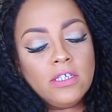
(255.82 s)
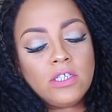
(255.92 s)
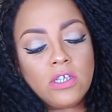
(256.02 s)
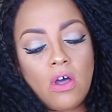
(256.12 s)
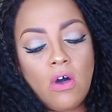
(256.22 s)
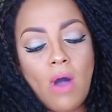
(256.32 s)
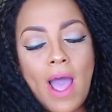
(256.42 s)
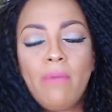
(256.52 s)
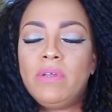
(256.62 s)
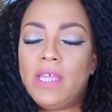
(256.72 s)
so
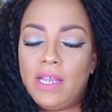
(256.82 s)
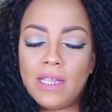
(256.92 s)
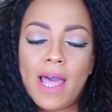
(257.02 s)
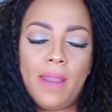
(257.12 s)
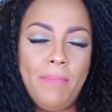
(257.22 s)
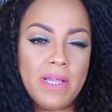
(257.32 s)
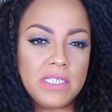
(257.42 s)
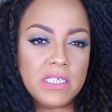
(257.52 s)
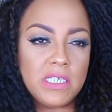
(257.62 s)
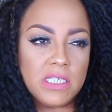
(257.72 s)
I would get a lot of
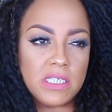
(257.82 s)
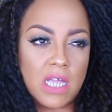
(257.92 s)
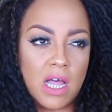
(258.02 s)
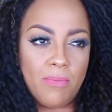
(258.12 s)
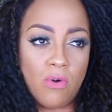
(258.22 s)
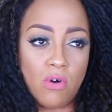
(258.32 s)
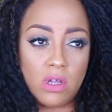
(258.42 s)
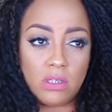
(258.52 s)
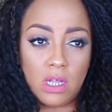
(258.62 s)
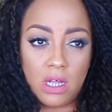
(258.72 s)
messages um,
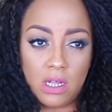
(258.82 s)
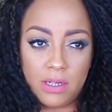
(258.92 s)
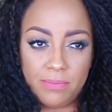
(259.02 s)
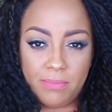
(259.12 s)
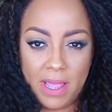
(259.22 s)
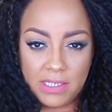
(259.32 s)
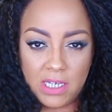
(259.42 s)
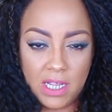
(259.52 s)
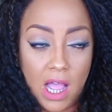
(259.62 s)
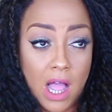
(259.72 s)
on um,
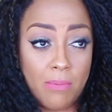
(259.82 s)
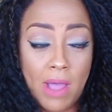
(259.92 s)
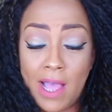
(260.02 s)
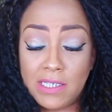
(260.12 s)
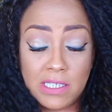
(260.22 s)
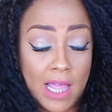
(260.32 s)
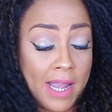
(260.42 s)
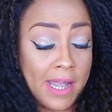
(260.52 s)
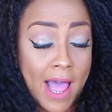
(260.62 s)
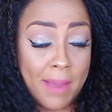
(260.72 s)
Match.com as
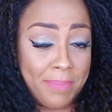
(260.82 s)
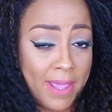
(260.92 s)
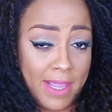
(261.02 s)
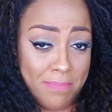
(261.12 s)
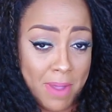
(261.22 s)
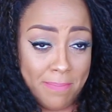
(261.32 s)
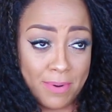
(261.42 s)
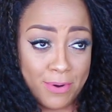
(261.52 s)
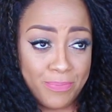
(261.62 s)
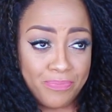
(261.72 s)
a non-paid
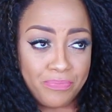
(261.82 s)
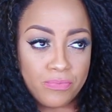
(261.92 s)
member.